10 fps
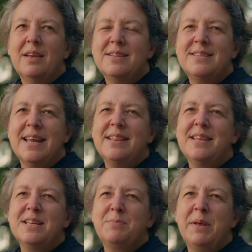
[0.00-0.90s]
send
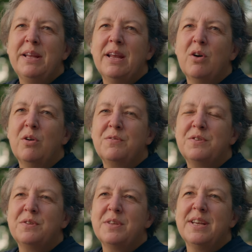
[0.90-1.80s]
this building off
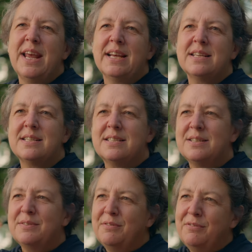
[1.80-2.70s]
to the
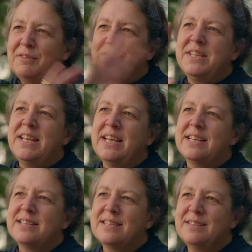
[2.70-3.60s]
next 50
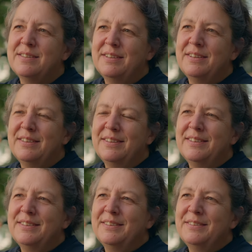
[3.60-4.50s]
years
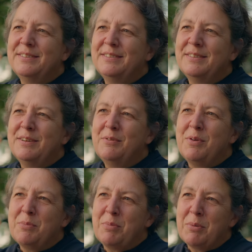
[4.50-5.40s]

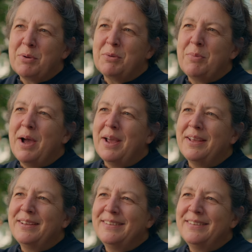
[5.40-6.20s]
with a proper goodbye.